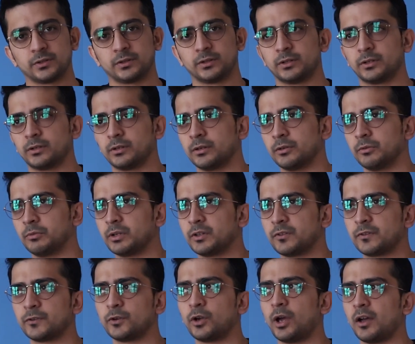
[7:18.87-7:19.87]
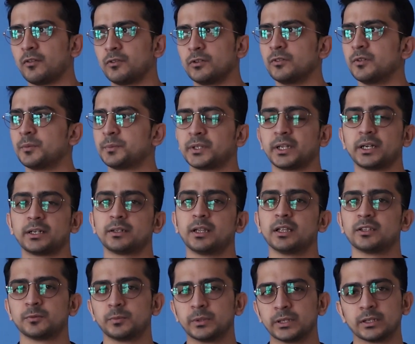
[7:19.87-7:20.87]
If you have a website
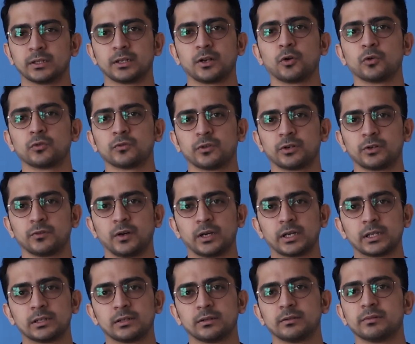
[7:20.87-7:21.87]
that's been around for a while,